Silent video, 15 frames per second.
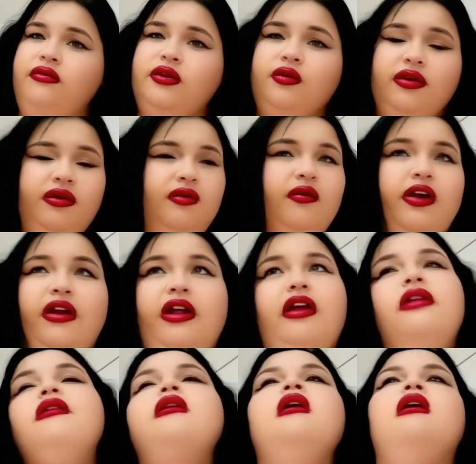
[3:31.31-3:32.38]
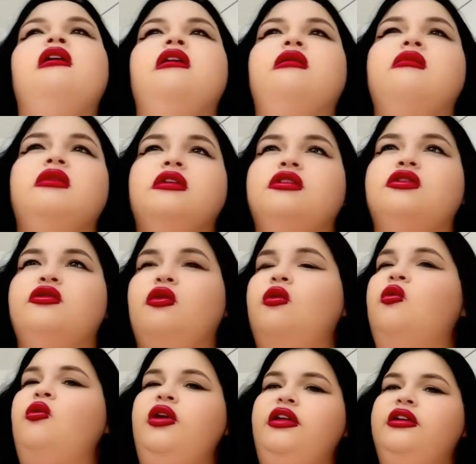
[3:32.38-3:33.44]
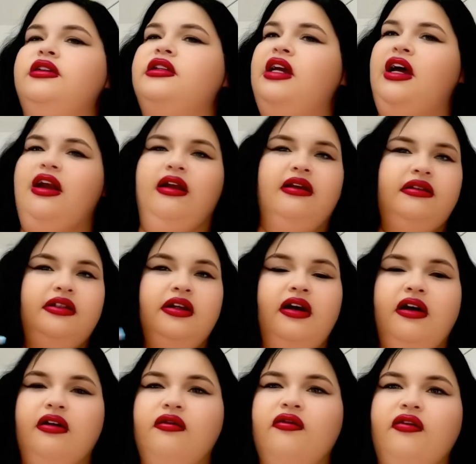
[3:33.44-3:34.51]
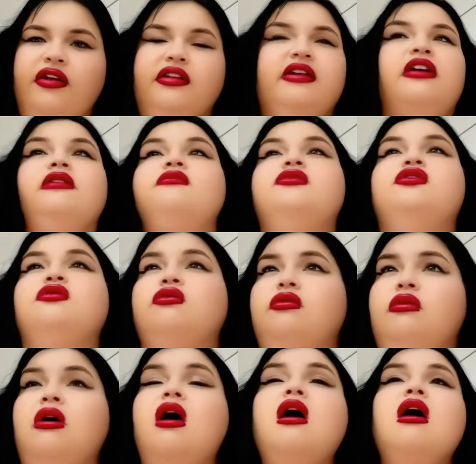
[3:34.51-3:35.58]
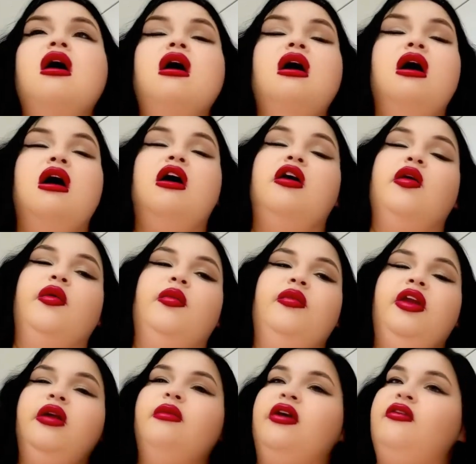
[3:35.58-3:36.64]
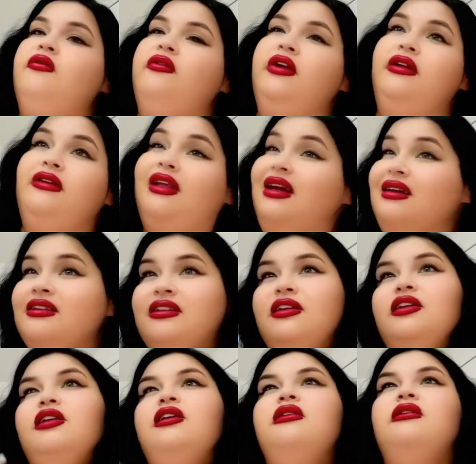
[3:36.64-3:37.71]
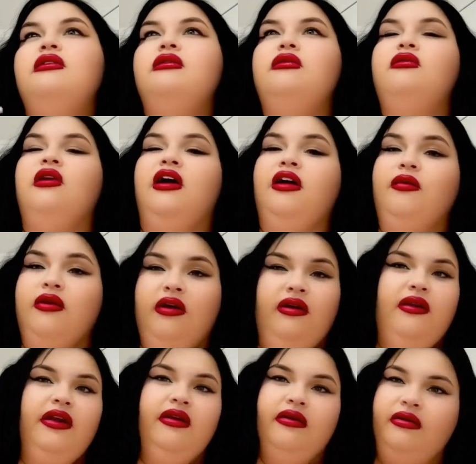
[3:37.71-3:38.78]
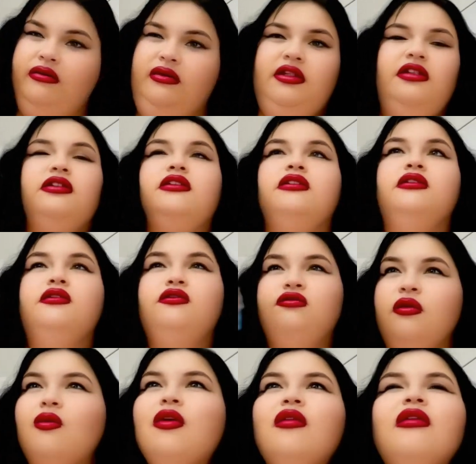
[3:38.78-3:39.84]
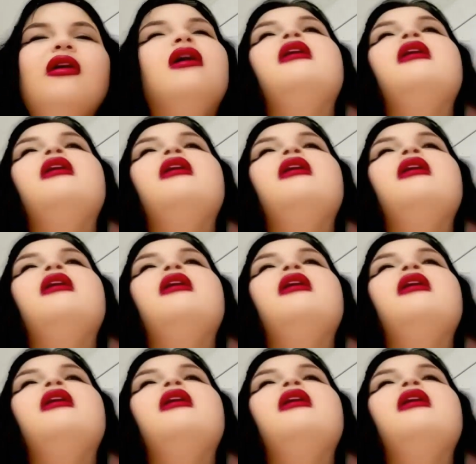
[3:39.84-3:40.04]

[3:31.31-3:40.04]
wasn't ready. So we just had a ton of free time. So me and my friend Lexi, who I am currently on this trip with,